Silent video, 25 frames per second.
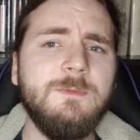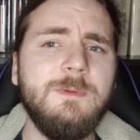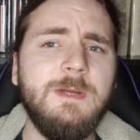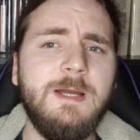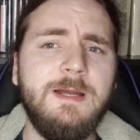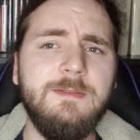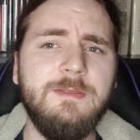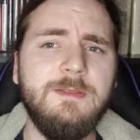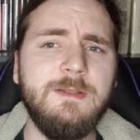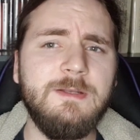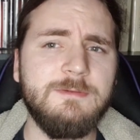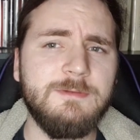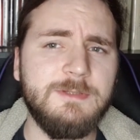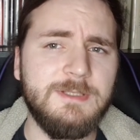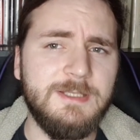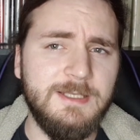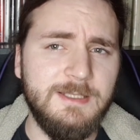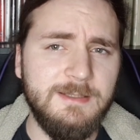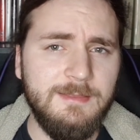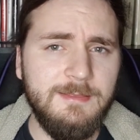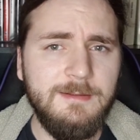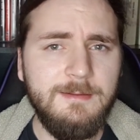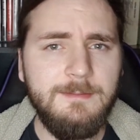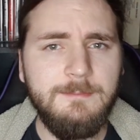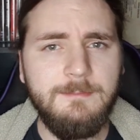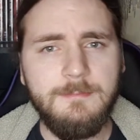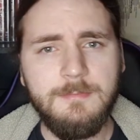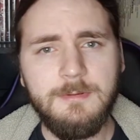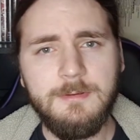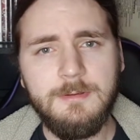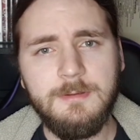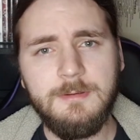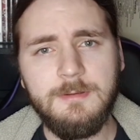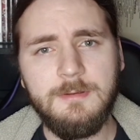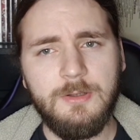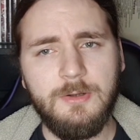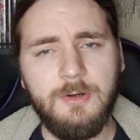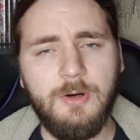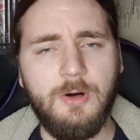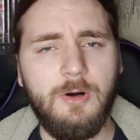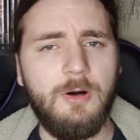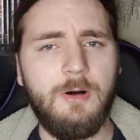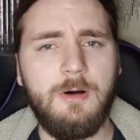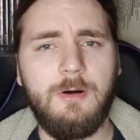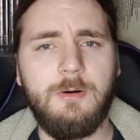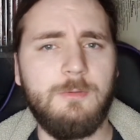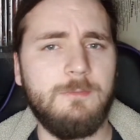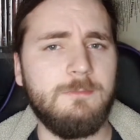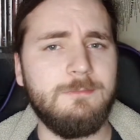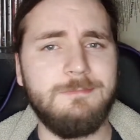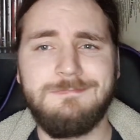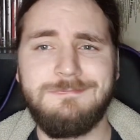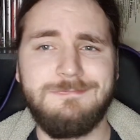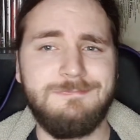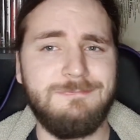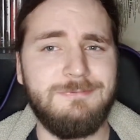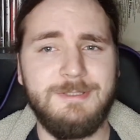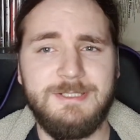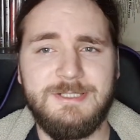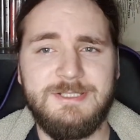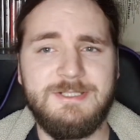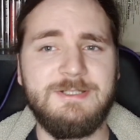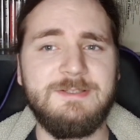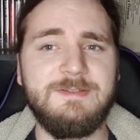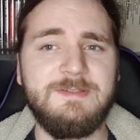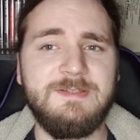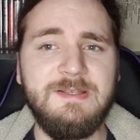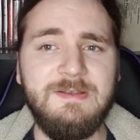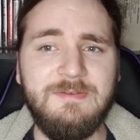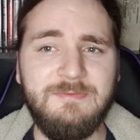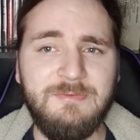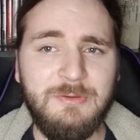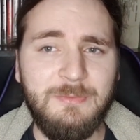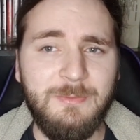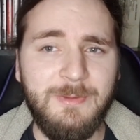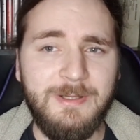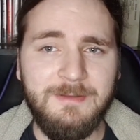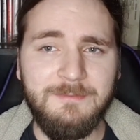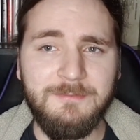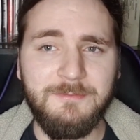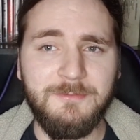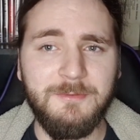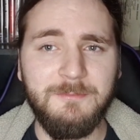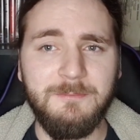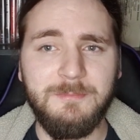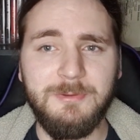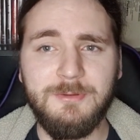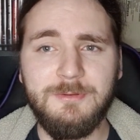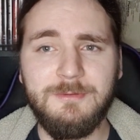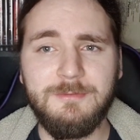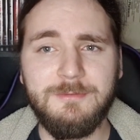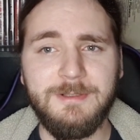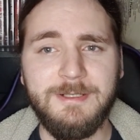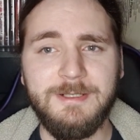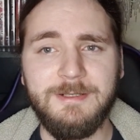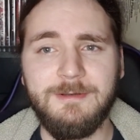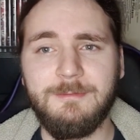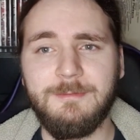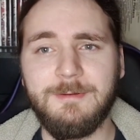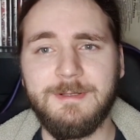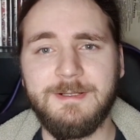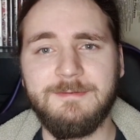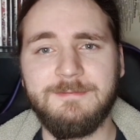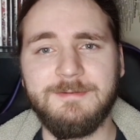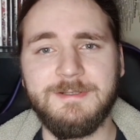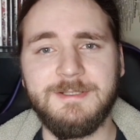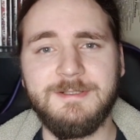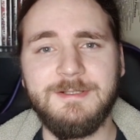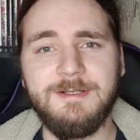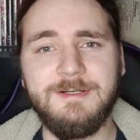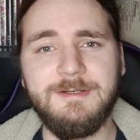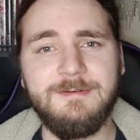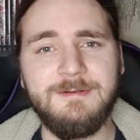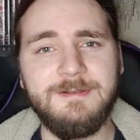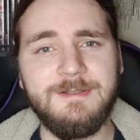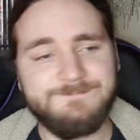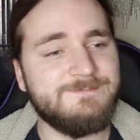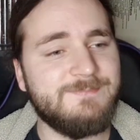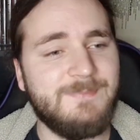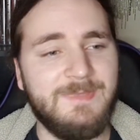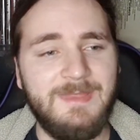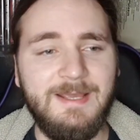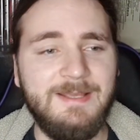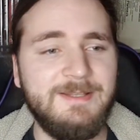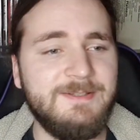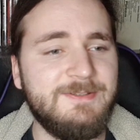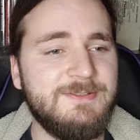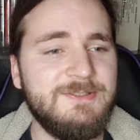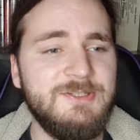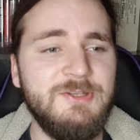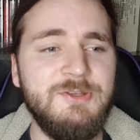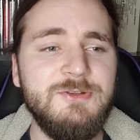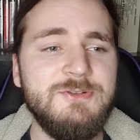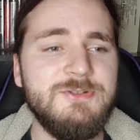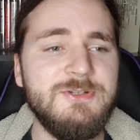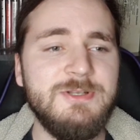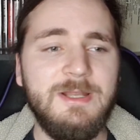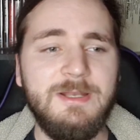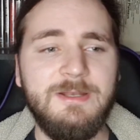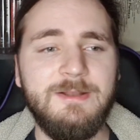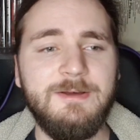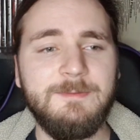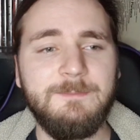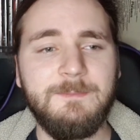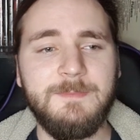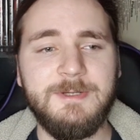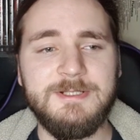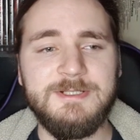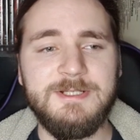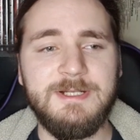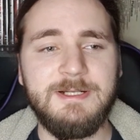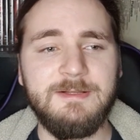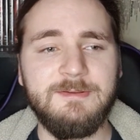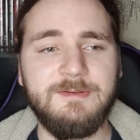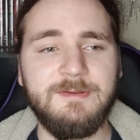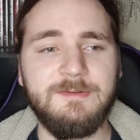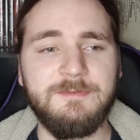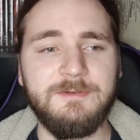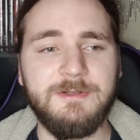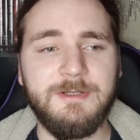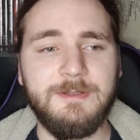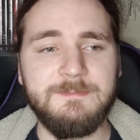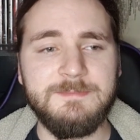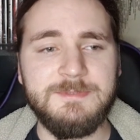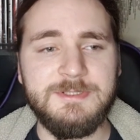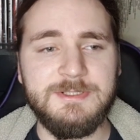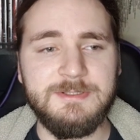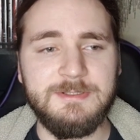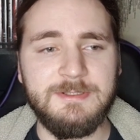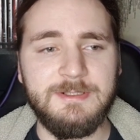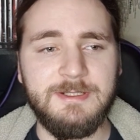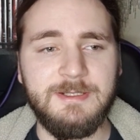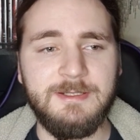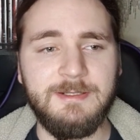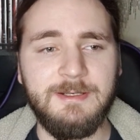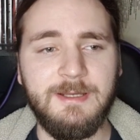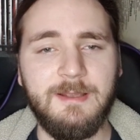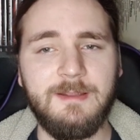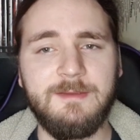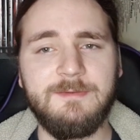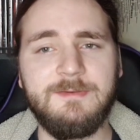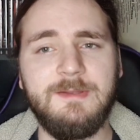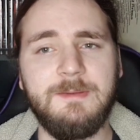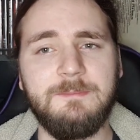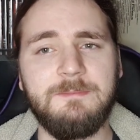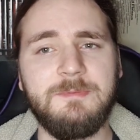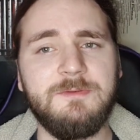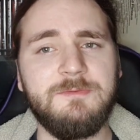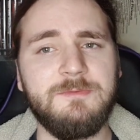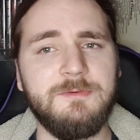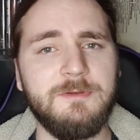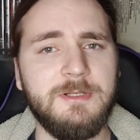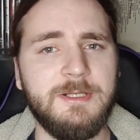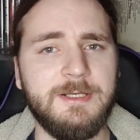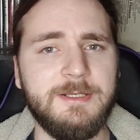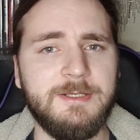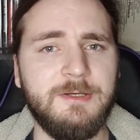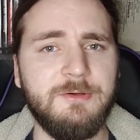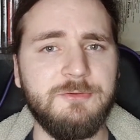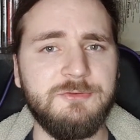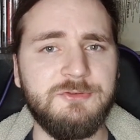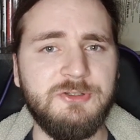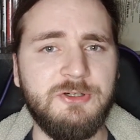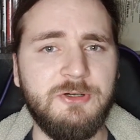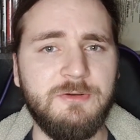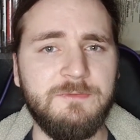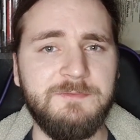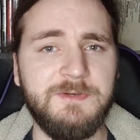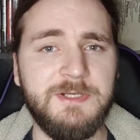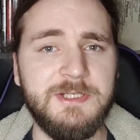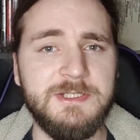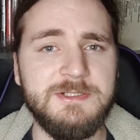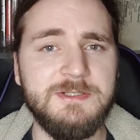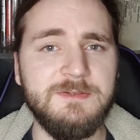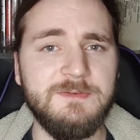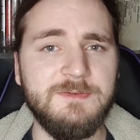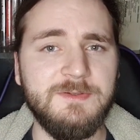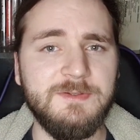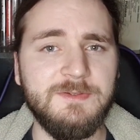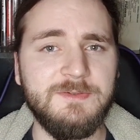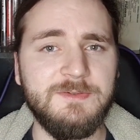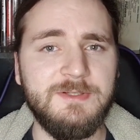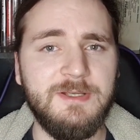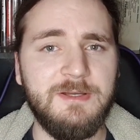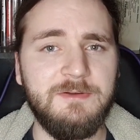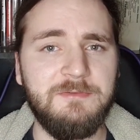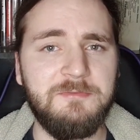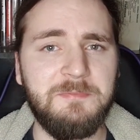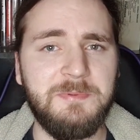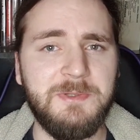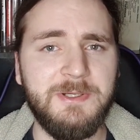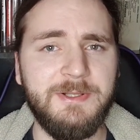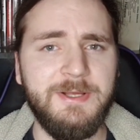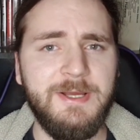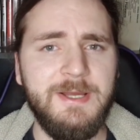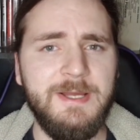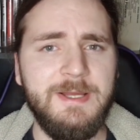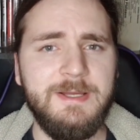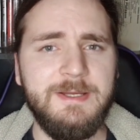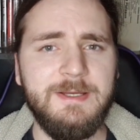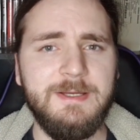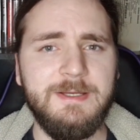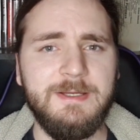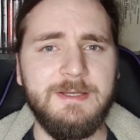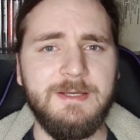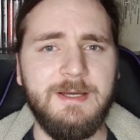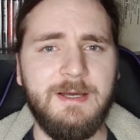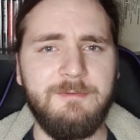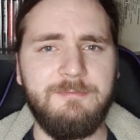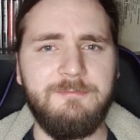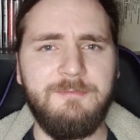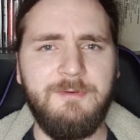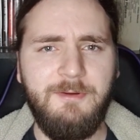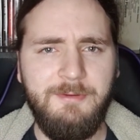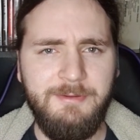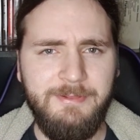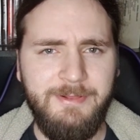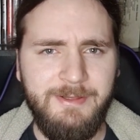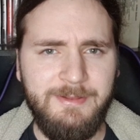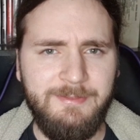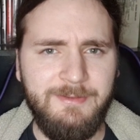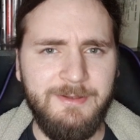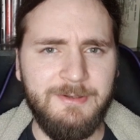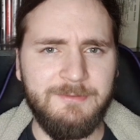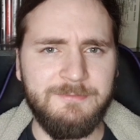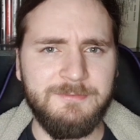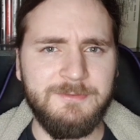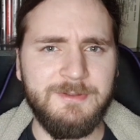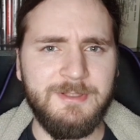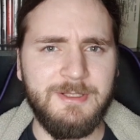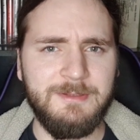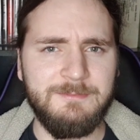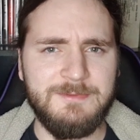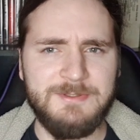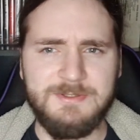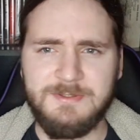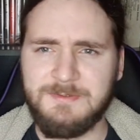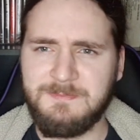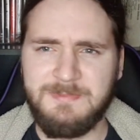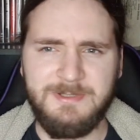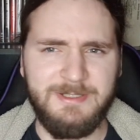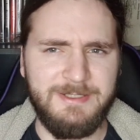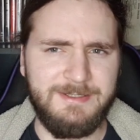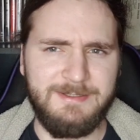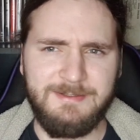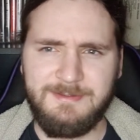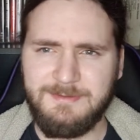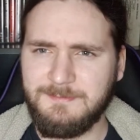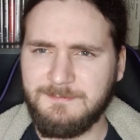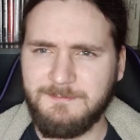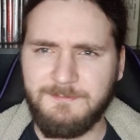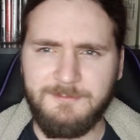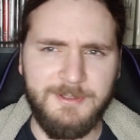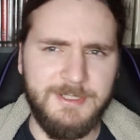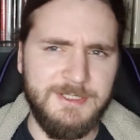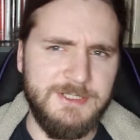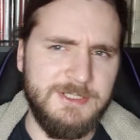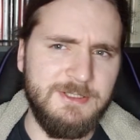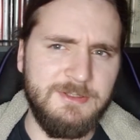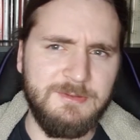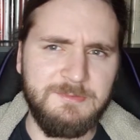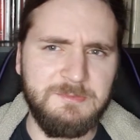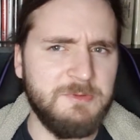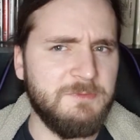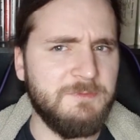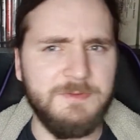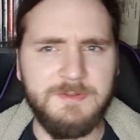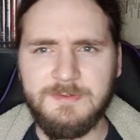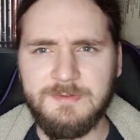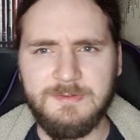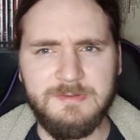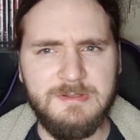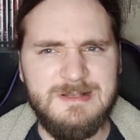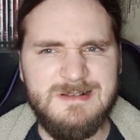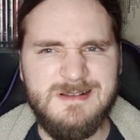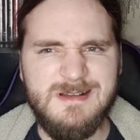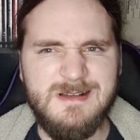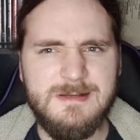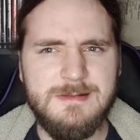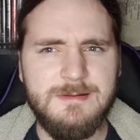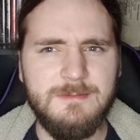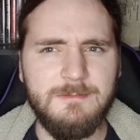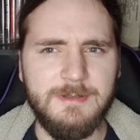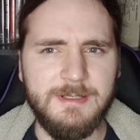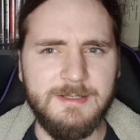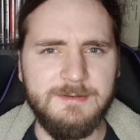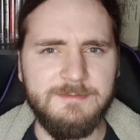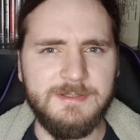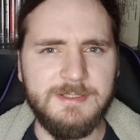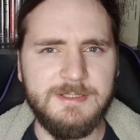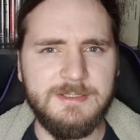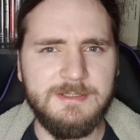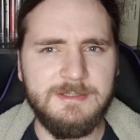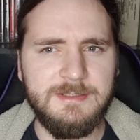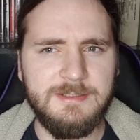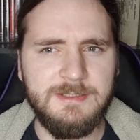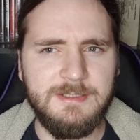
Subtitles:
we either don't get them, or we just have to wait for a Blu-ray or whatever, you know? There's usually not much else of an option, except if you like go to conventions or stuff, but I found that they oftentimes just play some franchise movies and whatever.